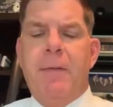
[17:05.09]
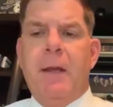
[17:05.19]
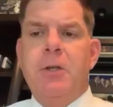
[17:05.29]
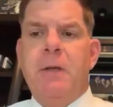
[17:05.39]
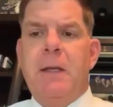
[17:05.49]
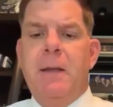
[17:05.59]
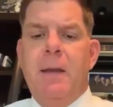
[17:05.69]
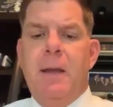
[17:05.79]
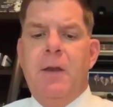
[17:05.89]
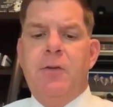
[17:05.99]
country,
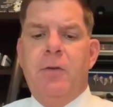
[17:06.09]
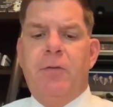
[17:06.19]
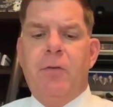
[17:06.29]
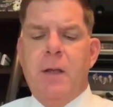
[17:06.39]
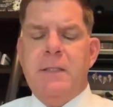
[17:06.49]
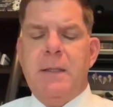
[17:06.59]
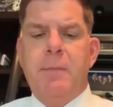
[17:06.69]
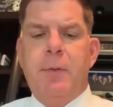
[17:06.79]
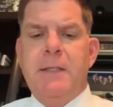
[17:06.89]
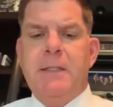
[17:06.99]
as you saw, some
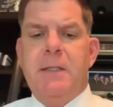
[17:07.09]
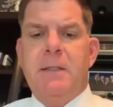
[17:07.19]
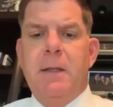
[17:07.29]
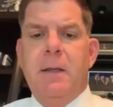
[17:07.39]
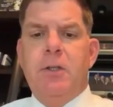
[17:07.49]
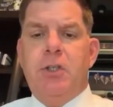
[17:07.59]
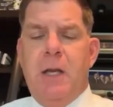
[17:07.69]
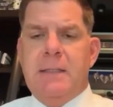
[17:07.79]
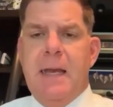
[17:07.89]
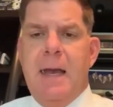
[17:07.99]
places
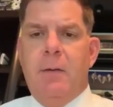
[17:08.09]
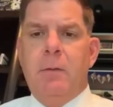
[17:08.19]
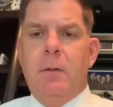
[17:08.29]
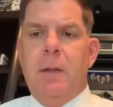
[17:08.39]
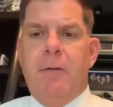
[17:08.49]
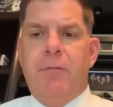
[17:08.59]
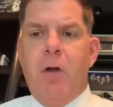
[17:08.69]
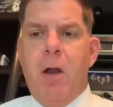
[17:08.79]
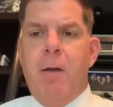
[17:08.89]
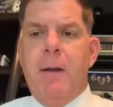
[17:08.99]
shut down, like
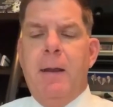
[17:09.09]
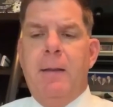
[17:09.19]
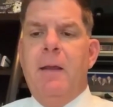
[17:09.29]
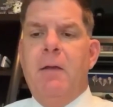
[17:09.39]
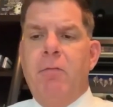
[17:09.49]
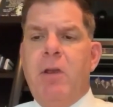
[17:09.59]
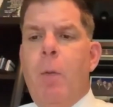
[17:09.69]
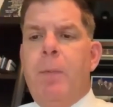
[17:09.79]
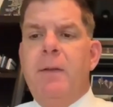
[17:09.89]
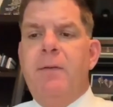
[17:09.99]
Florida, and then they
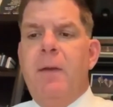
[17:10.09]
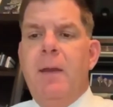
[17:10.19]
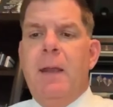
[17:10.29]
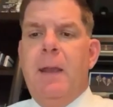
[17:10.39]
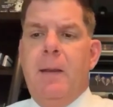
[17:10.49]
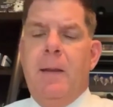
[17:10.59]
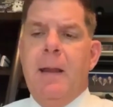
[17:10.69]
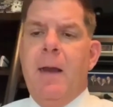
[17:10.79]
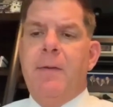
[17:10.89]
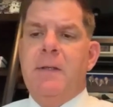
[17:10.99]
reopened, and
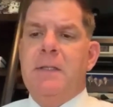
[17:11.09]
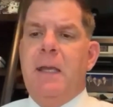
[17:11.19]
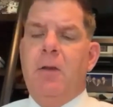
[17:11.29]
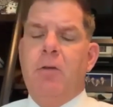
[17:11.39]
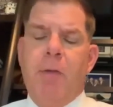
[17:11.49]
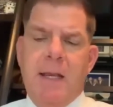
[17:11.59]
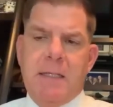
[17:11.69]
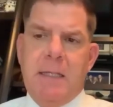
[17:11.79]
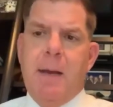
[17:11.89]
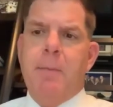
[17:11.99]
now they're seeing
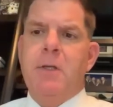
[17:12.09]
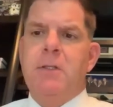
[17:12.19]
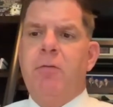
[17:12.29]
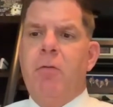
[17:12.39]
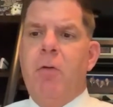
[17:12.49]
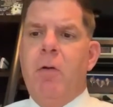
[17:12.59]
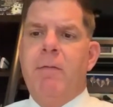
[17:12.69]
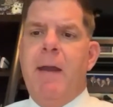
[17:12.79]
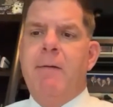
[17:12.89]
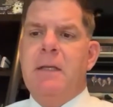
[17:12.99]
crazy numbers of
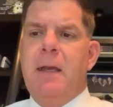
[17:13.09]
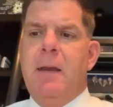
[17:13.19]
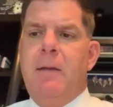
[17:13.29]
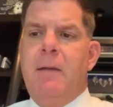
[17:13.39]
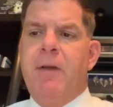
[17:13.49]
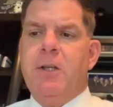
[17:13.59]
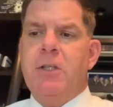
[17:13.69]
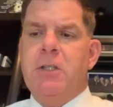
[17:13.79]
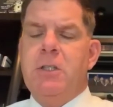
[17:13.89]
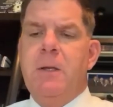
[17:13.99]
coronavirus
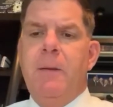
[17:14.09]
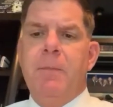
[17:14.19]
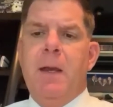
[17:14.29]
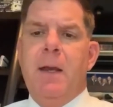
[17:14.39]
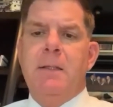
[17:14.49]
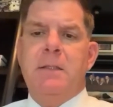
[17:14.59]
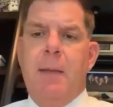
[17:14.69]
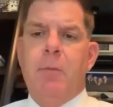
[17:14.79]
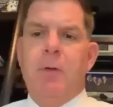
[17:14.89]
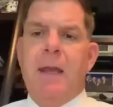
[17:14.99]
infections.
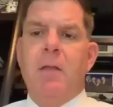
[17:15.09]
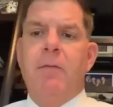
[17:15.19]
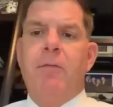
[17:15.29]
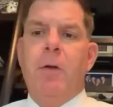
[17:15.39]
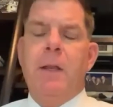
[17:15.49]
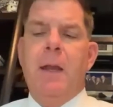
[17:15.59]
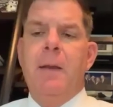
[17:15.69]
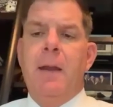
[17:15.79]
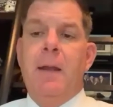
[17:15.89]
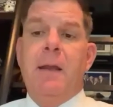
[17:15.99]
Same with California.
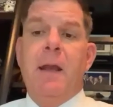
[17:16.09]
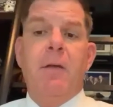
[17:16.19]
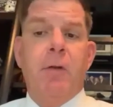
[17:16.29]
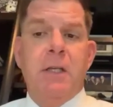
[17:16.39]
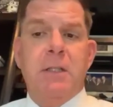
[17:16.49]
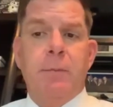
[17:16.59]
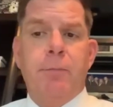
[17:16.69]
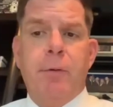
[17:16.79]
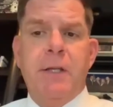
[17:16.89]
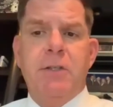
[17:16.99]
And California has some
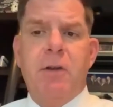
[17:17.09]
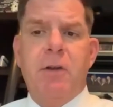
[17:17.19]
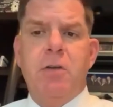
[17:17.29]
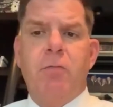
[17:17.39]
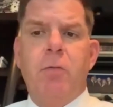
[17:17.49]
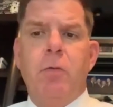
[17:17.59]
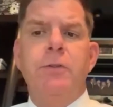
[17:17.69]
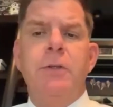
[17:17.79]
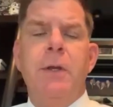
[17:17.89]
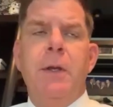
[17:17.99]
pretty stringent
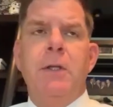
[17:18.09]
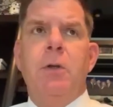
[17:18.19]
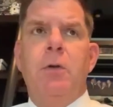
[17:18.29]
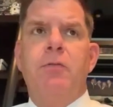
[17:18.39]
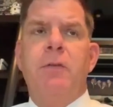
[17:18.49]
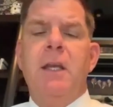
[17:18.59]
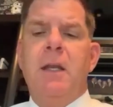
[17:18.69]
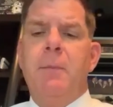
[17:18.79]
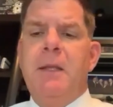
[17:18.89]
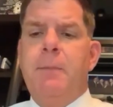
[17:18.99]
rules. So it's really
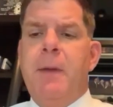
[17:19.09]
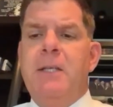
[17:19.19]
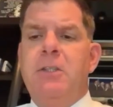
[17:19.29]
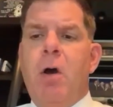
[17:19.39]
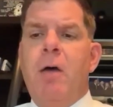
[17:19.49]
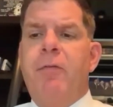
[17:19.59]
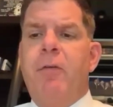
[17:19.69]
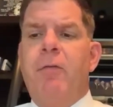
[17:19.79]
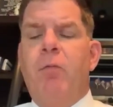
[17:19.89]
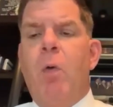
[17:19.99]
going to be based off
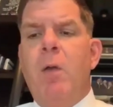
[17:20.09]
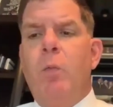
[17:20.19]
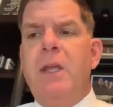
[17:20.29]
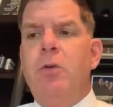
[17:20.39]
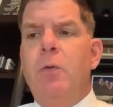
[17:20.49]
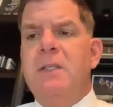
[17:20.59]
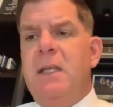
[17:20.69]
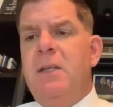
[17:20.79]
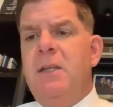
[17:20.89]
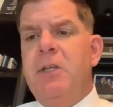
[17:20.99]
of what we do as
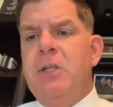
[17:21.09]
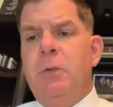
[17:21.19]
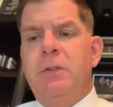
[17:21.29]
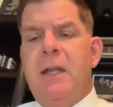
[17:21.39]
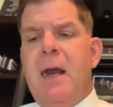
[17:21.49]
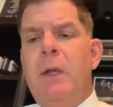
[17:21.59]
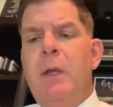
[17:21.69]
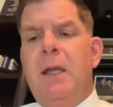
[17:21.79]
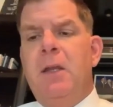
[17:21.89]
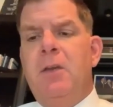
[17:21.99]
individuals and how we
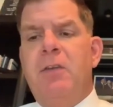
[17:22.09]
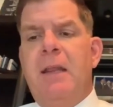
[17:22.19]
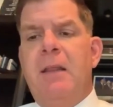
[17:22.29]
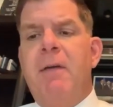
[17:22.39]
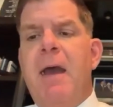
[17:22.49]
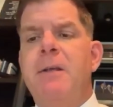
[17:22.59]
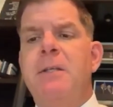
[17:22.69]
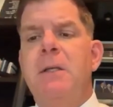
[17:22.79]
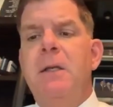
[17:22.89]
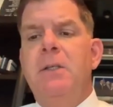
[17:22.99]
can contain the virus.
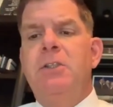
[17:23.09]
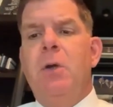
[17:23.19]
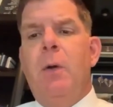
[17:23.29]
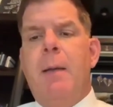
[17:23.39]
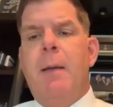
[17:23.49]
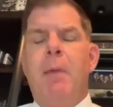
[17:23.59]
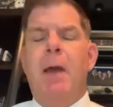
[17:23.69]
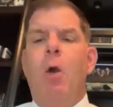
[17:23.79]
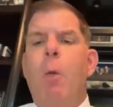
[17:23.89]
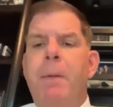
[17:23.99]
So my
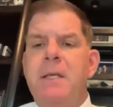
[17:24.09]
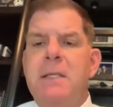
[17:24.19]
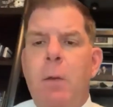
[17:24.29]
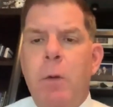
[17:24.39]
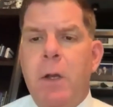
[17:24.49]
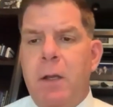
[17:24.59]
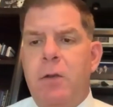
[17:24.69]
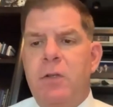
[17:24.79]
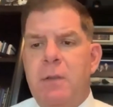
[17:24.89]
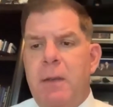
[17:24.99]
hope is that we're going to do
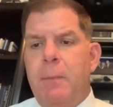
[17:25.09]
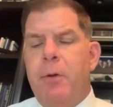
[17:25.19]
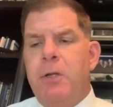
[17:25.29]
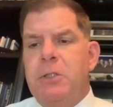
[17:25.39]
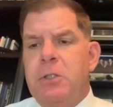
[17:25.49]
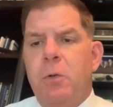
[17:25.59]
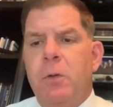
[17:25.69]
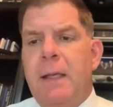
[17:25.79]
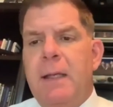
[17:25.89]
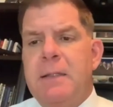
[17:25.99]
some in-person
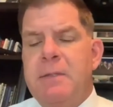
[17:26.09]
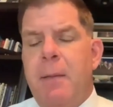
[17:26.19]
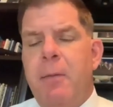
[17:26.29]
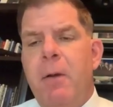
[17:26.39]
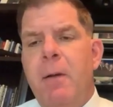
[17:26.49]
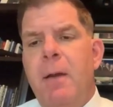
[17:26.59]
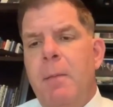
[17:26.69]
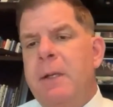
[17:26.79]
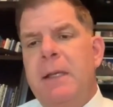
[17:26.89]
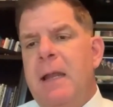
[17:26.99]
schooling in September.
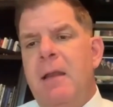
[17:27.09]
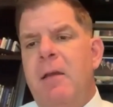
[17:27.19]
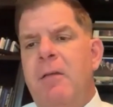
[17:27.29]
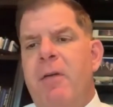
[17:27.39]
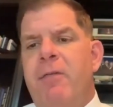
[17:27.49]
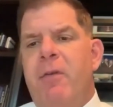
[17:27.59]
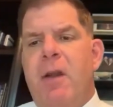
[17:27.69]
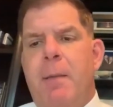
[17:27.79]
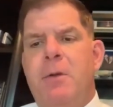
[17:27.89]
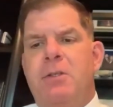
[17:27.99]
But again, if our
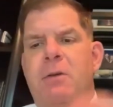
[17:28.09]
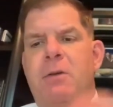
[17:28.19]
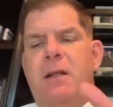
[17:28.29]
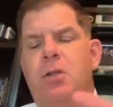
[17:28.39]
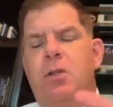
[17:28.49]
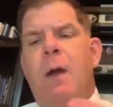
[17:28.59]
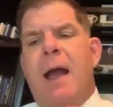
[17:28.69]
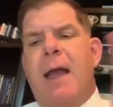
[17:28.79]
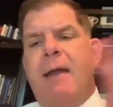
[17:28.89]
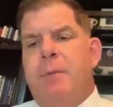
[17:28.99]
numbers are at too high
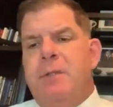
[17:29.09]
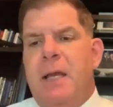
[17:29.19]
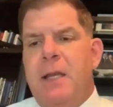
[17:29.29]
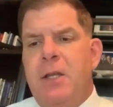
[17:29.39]
of a percentage,